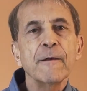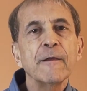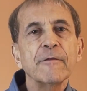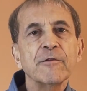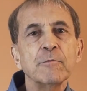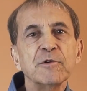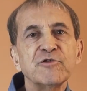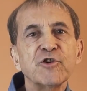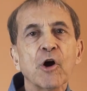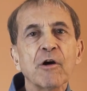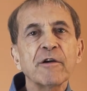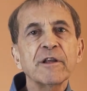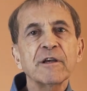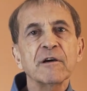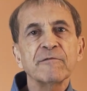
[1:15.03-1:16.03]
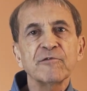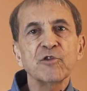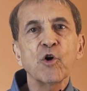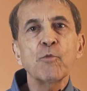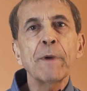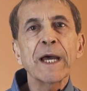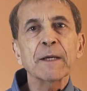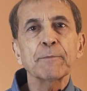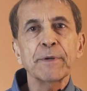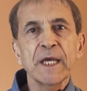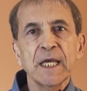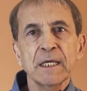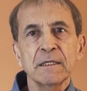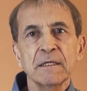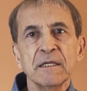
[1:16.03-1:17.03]
The majority of low back
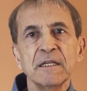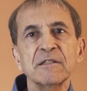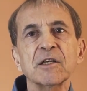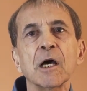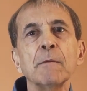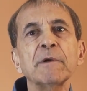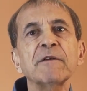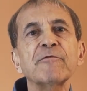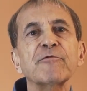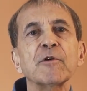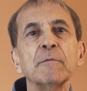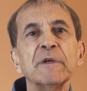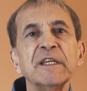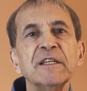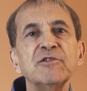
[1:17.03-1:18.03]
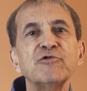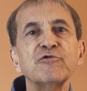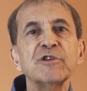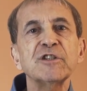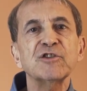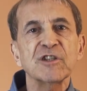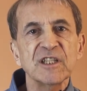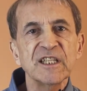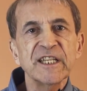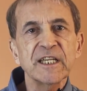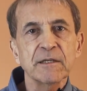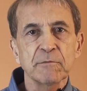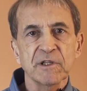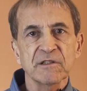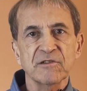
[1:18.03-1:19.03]
pain is coming from injury to
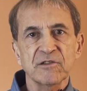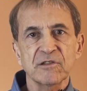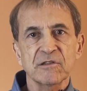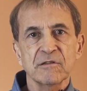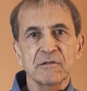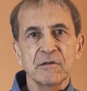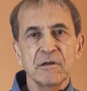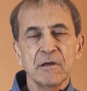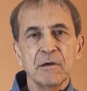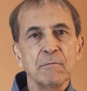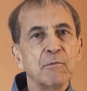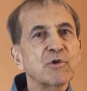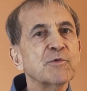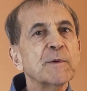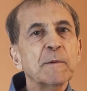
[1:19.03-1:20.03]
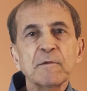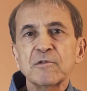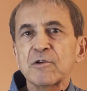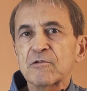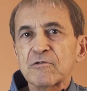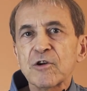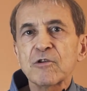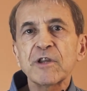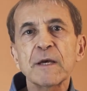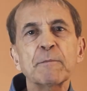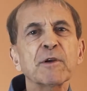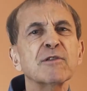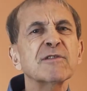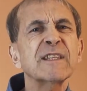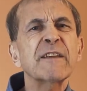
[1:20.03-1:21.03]
ligaments. Most people don't know that
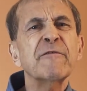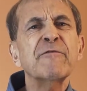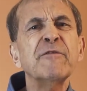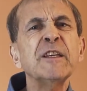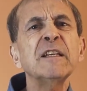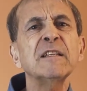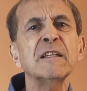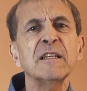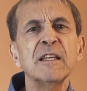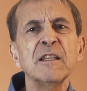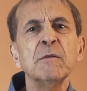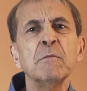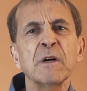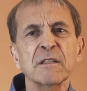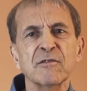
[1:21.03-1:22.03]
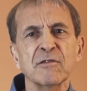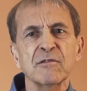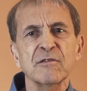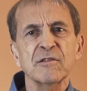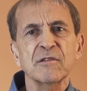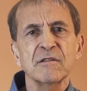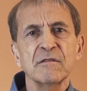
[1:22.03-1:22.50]
because they feel it in the muscles.